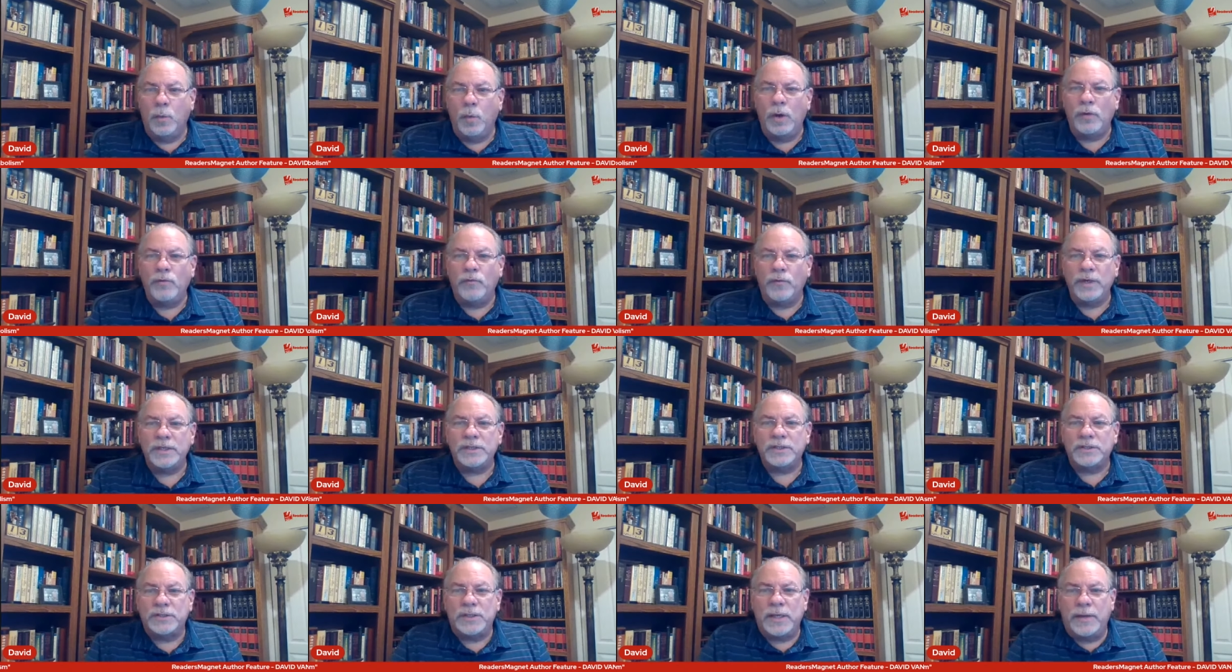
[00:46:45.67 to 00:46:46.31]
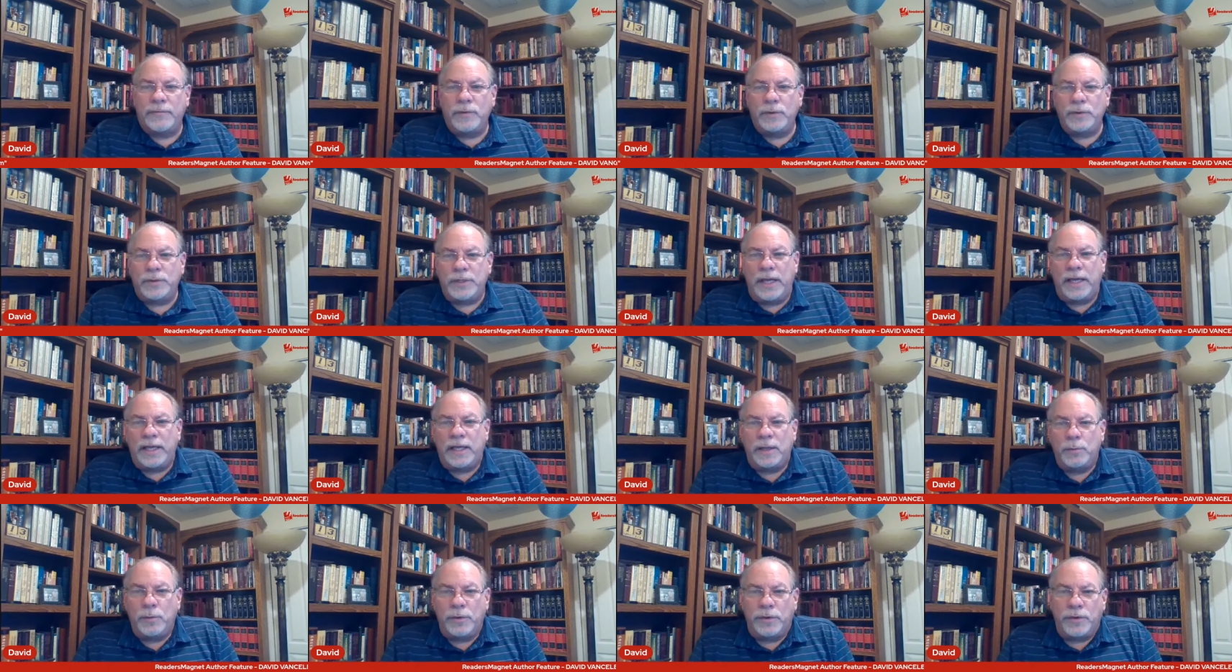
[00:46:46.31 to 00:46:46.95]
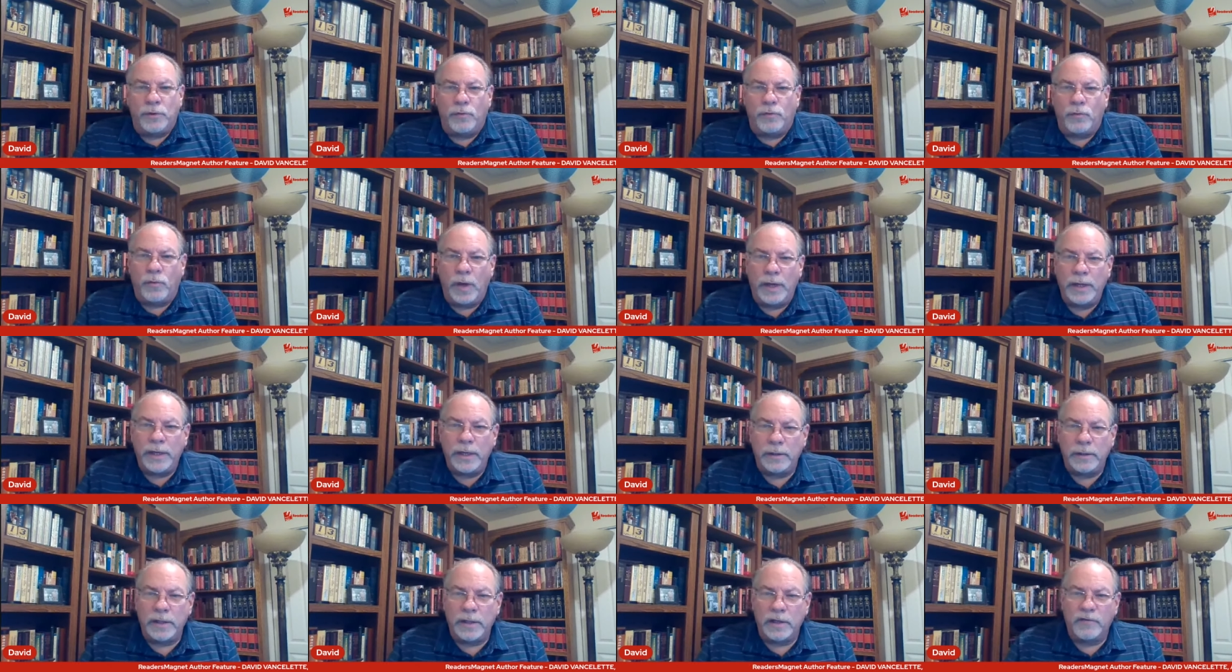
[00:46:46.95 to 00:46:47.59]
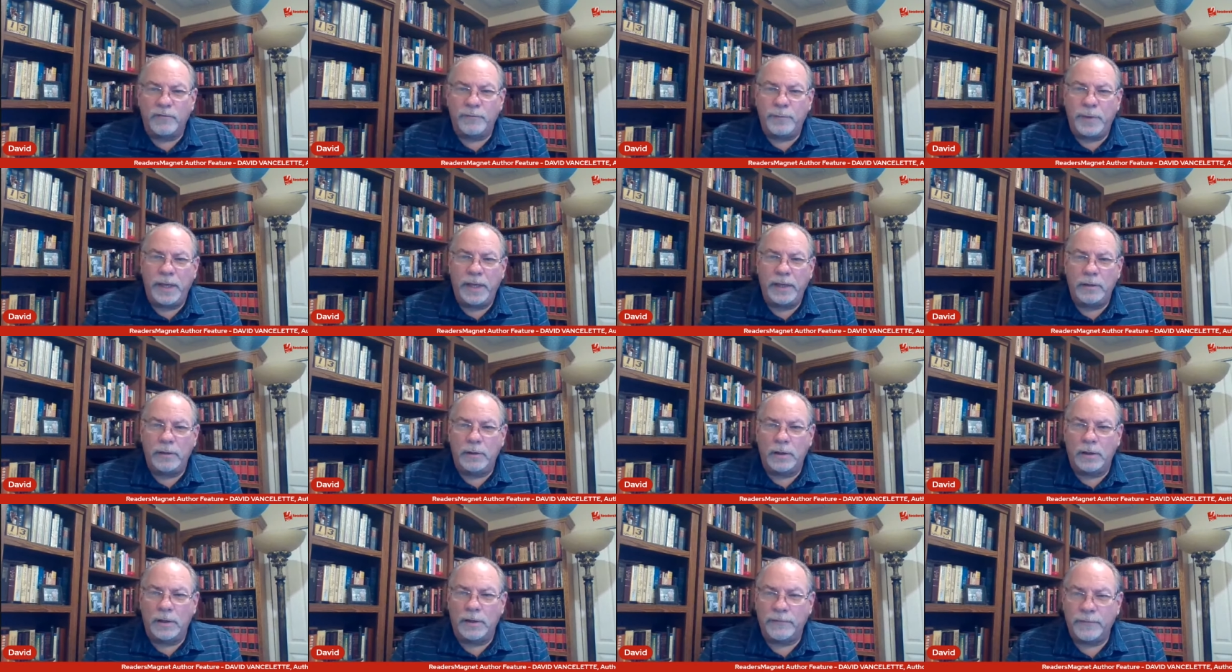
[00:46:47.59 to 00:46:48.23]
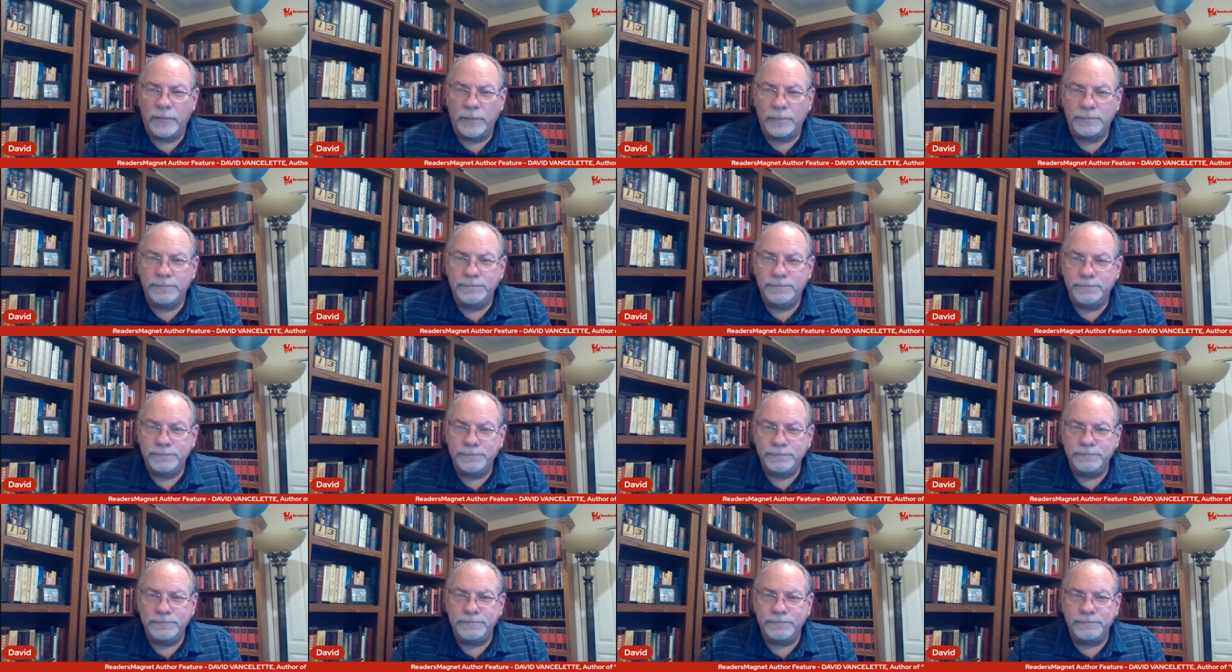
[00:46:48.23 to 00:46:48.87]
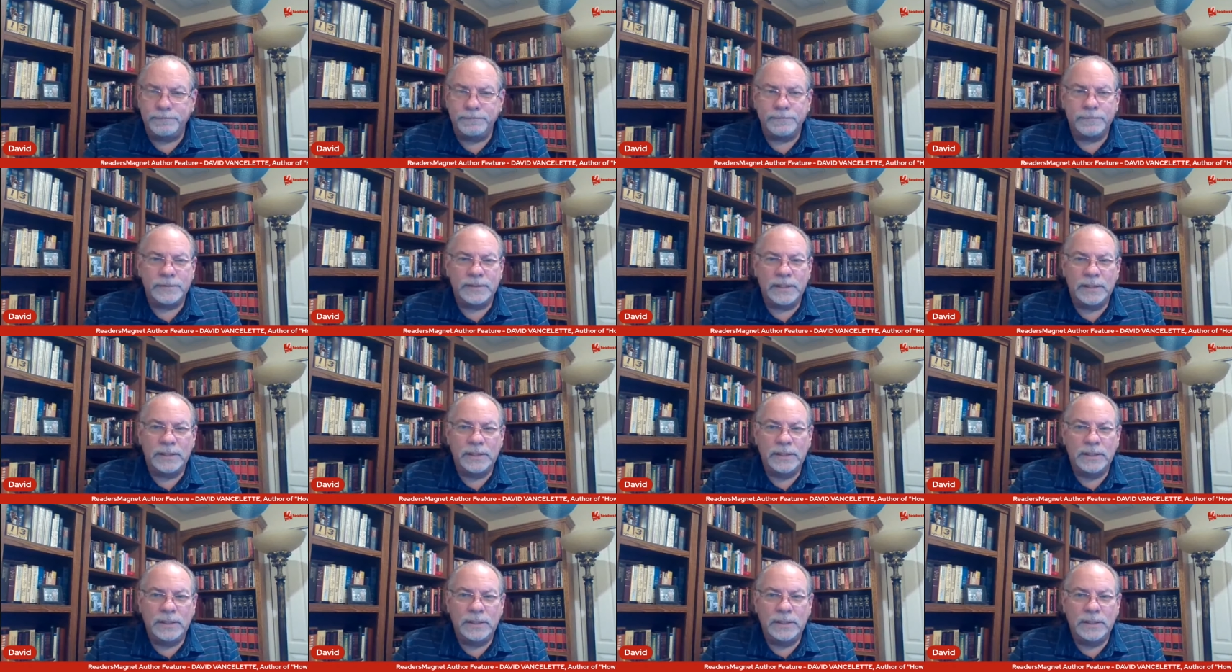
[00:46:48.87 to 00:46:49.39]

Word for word: What risks have you taken with your writing that have paid off? Hmm.